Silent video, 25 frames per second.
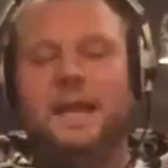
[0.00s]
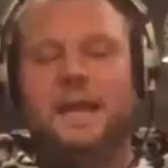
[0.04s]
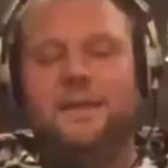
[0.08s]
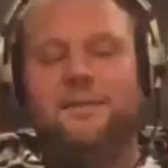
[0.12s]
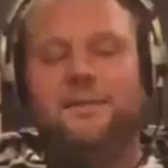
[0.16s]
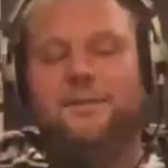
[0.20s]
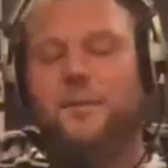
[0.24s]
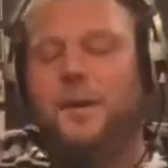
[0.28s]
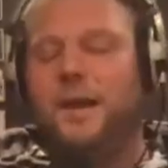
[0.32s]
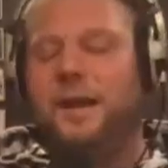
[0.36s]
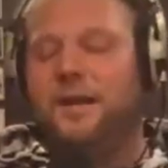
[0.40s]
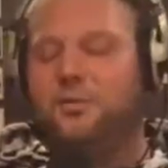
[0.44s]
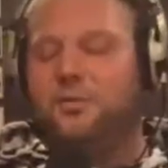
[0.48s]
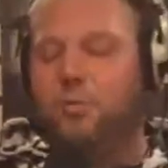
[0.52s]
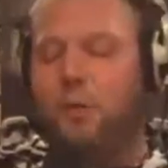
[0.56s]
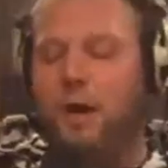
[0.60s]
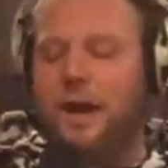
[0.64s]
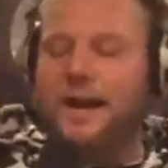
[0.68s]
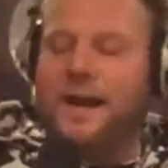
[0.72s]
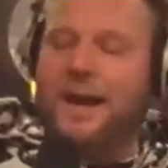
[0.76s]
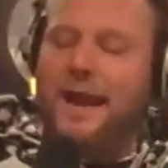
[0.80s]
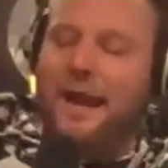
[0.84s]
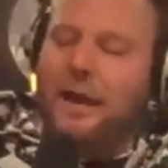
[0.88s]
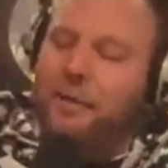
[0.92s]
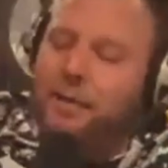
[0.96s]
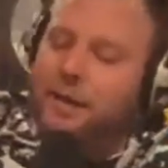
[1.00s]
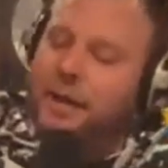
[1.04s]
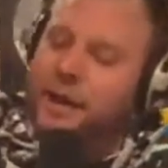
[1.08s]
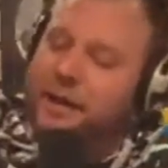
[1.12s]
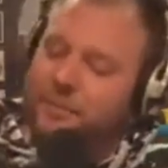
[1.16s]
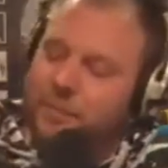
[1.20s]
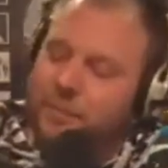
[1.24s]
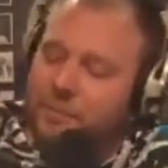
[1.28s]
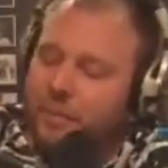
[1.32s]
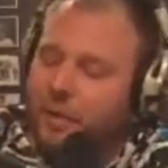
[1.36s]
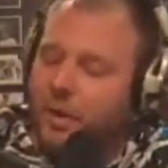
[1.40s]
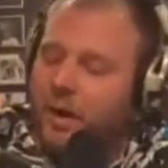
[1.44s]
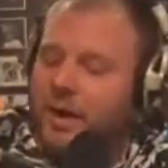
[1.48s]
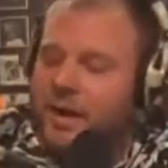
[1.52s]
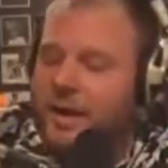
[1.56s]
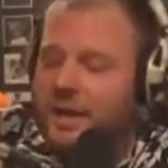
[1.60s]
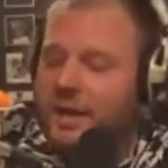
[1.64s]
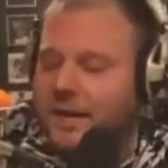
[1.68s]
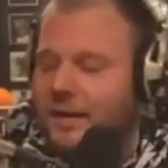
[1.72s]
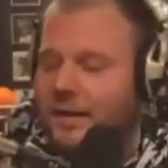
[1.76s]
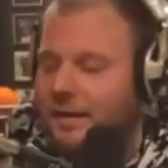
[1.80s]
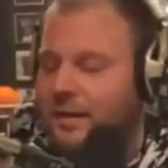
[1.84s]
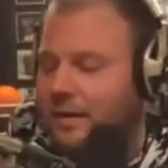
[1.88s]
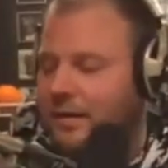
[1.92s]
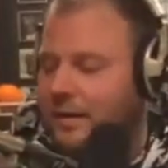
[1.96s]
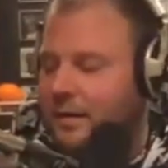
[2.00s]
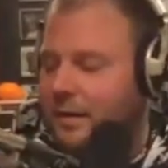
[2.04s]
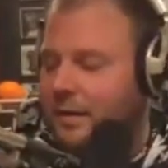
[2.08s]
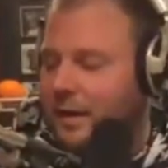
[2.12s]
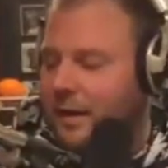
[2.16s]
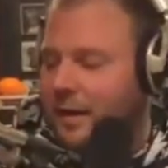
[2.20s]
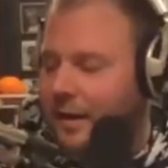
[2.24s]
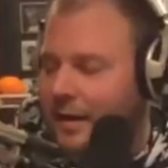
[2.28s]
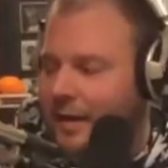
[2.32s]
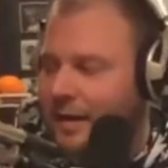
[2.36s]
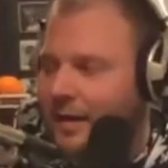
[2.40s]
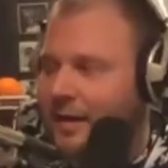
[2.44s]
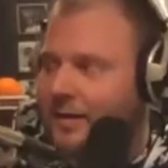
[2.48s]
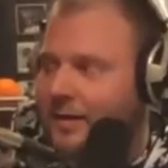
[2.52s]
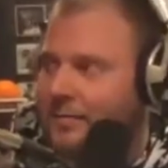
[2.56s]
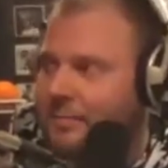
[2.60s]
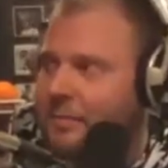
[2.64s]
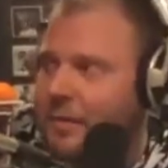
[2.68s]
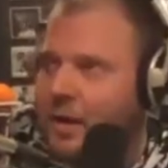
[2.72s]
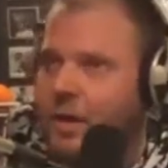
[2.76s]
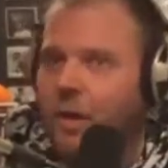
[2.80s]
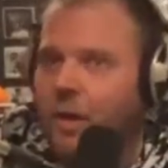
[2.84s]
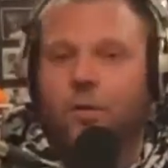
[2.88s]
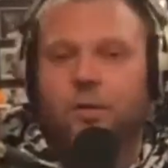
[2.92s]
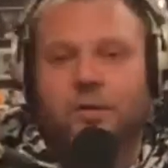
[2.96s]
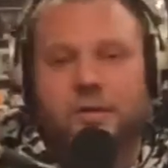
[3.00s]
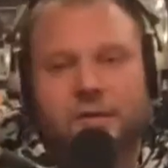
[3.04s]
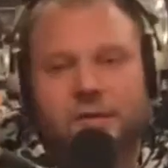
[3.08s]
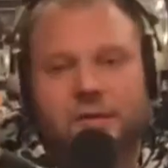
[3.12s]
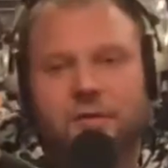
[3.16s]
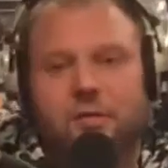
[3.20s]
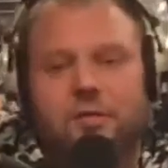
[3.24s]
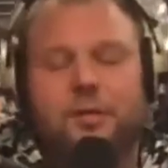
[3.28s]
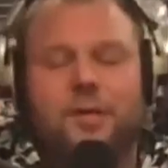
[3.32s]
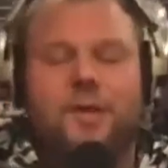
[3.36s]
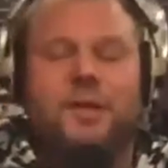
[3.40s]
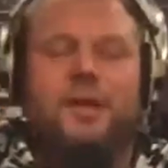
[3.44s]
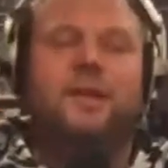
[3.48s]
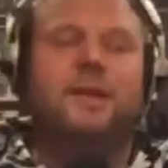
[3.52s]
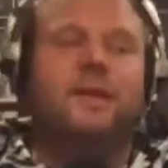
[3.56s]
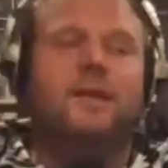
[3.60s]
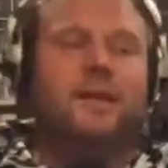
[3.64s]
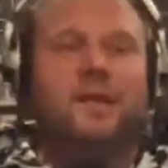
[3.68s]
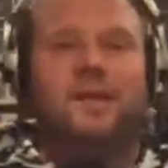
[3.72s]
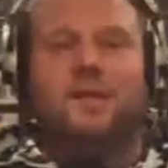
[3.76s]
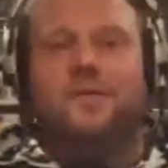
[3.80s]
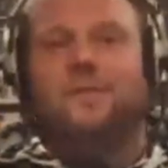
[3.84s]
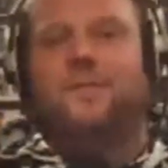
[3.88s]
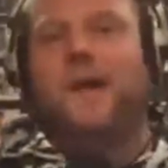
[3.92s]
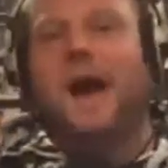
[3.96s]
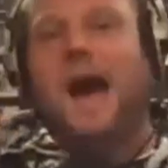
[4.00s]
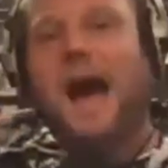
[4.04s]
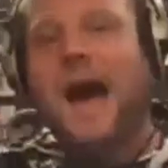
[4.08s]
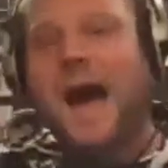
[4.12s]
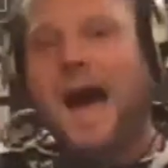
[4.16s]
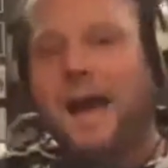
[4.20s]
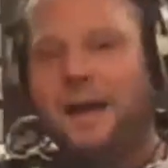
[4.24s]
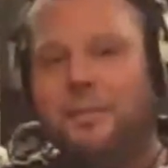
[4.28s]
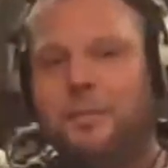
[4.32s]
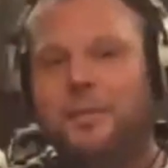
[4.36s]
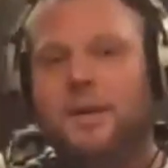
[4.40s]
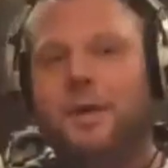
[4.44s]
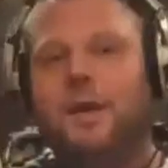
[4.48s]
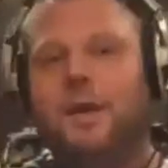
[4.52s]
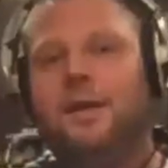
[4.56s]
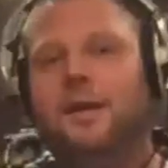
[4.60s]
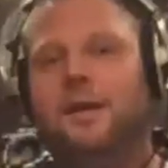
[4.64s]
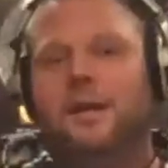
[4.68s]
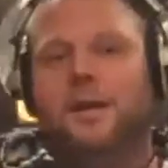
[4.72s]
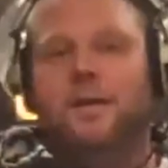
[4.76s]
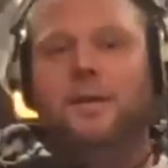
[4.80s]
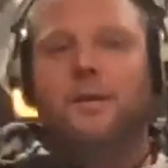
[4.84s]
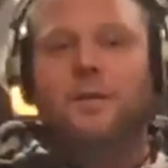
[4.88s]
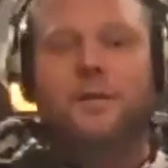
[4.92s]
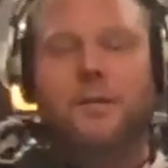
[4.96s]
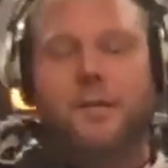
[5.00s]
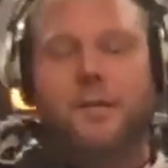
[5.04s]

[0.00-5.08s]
the phrase right now that everybody goes to is vibe. You know, let's